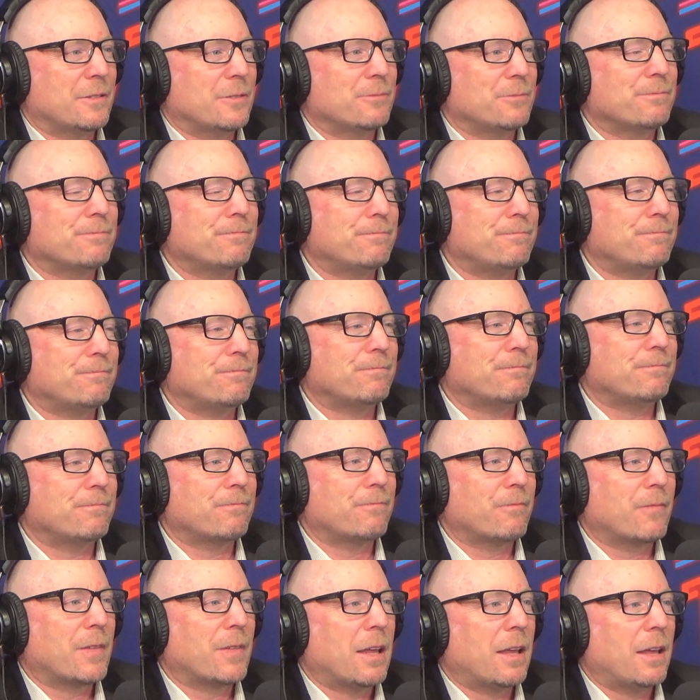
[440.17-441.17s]
Hmm.
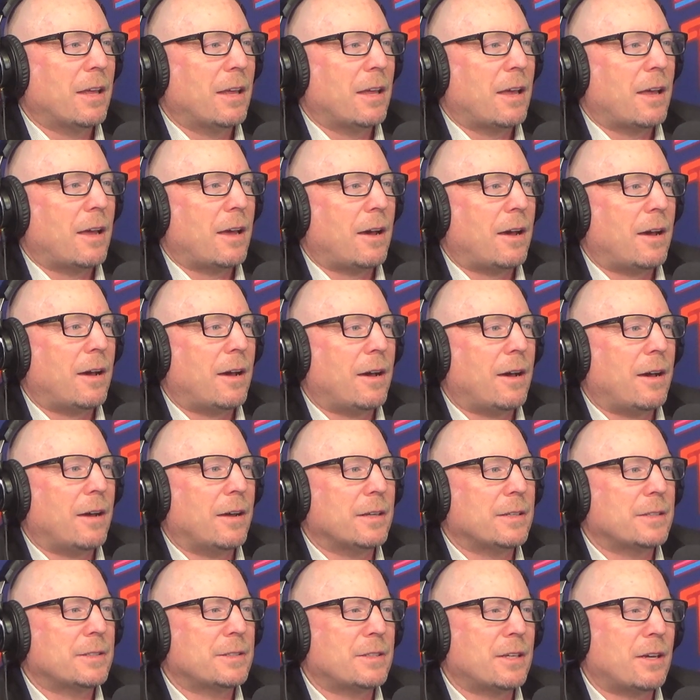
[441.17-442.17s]

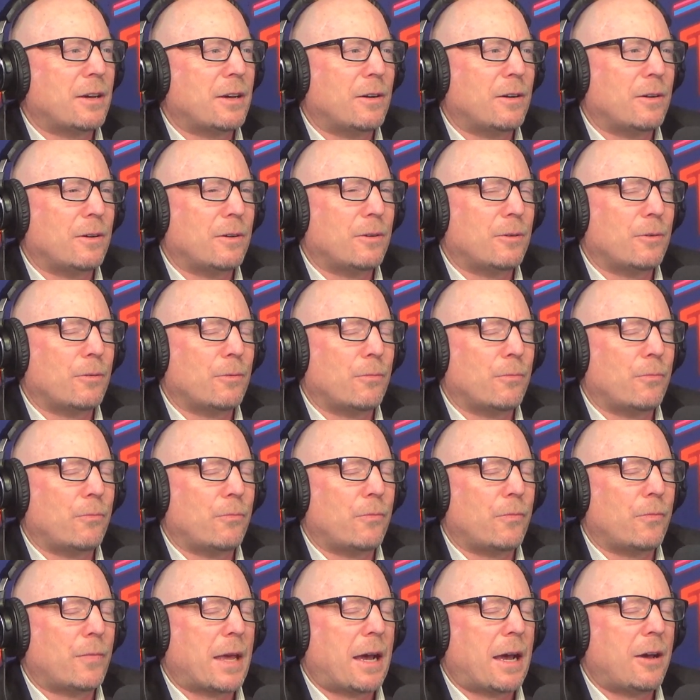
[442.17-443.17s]
So
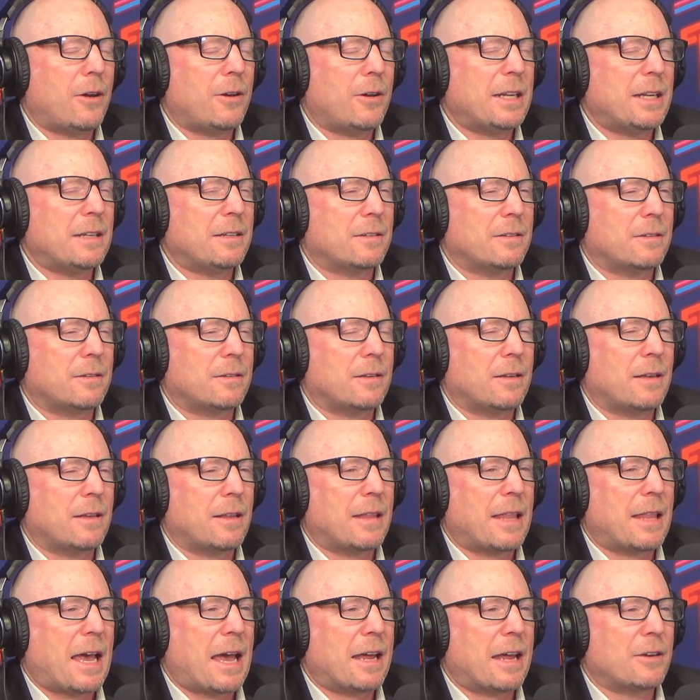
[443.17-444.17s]
how did
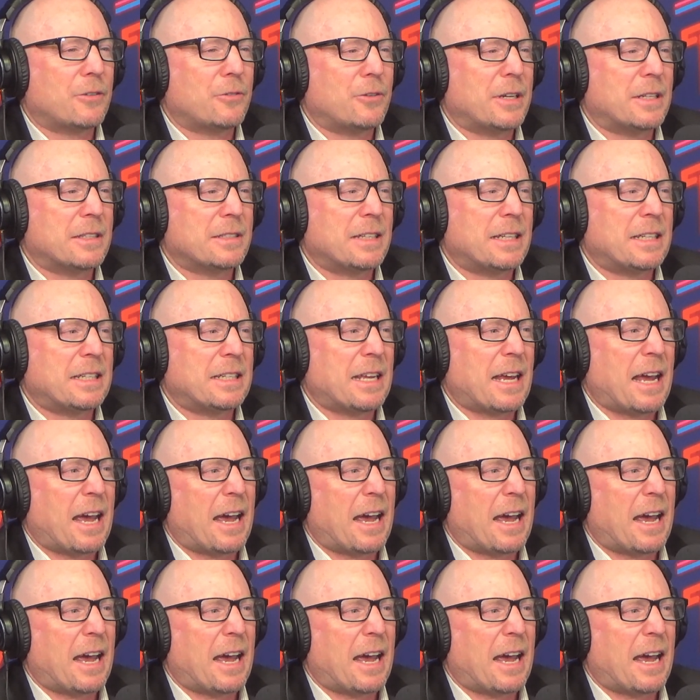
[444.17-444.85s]
that translate to